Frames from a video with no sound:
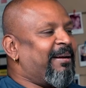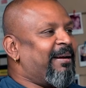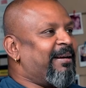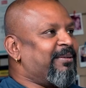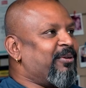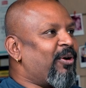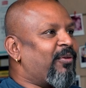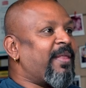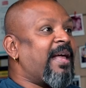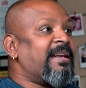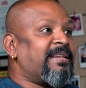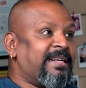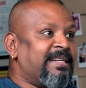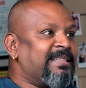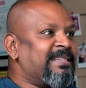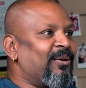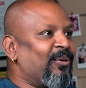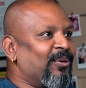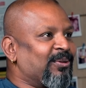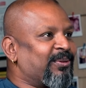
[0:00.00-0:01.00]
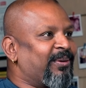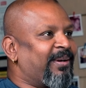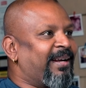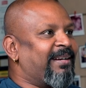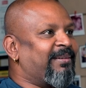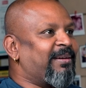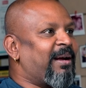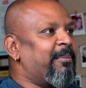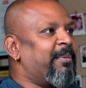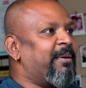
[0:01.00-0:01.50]
Not that easy also,
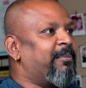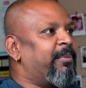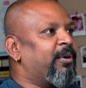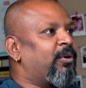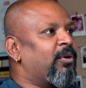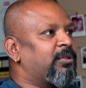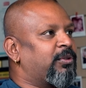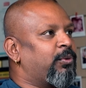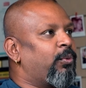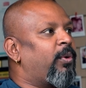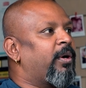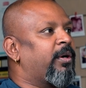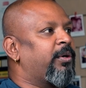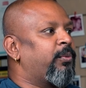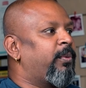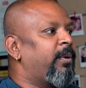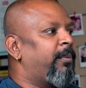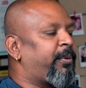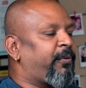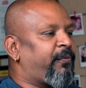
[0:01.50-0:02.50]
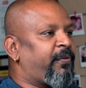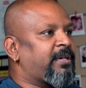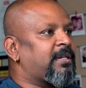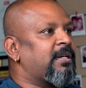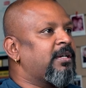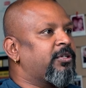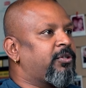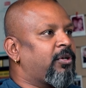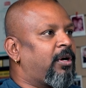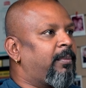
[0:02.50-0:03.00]
right? I mean, because you want to do a
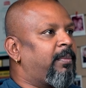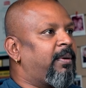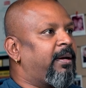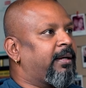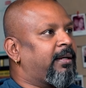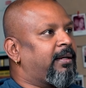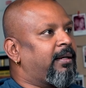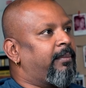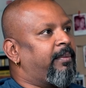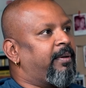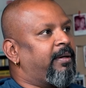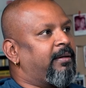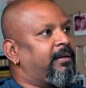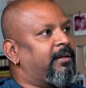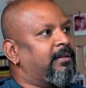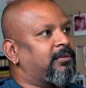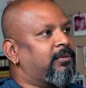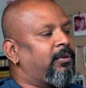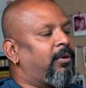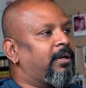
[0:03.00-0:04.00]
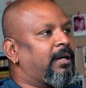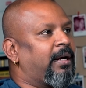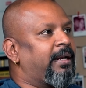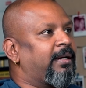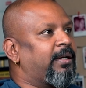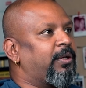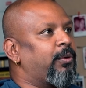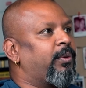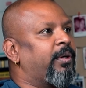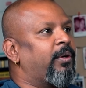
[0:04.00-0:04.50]
professional job, it's not
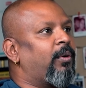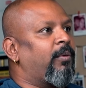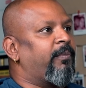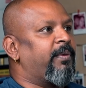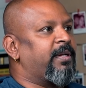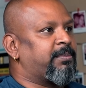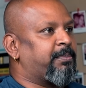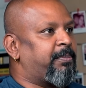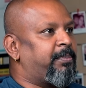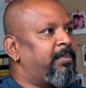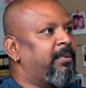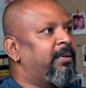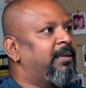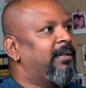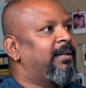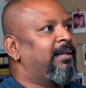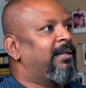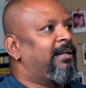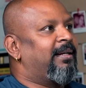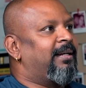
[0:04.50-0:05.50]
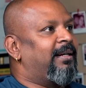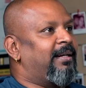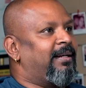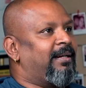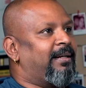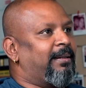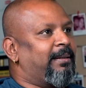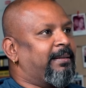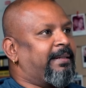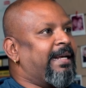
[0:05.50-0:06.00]
like you can always
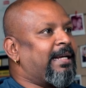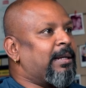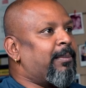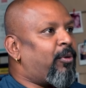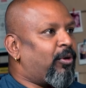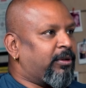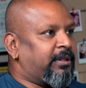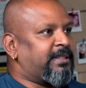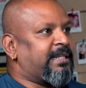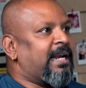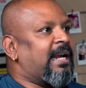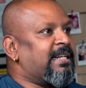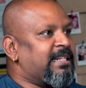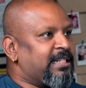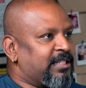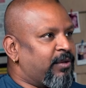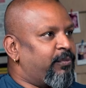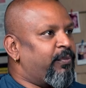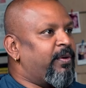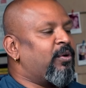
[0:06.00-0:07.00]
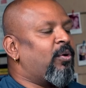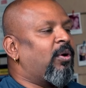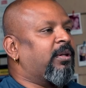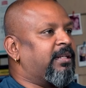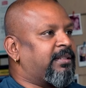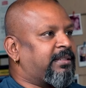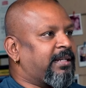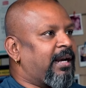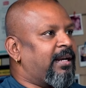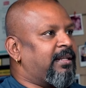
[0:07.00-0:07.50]
take up all the challenges and win
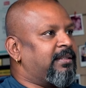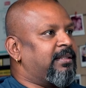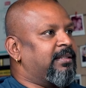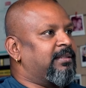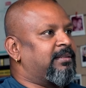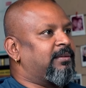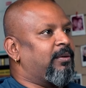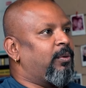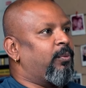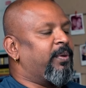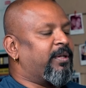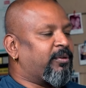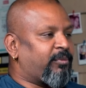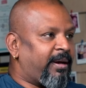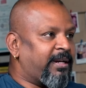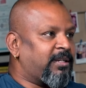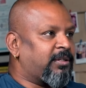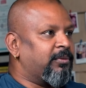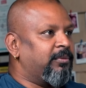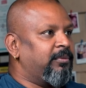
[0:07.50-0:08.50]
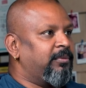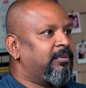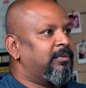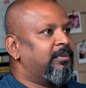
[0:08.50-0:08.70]
all the challenges. We try to.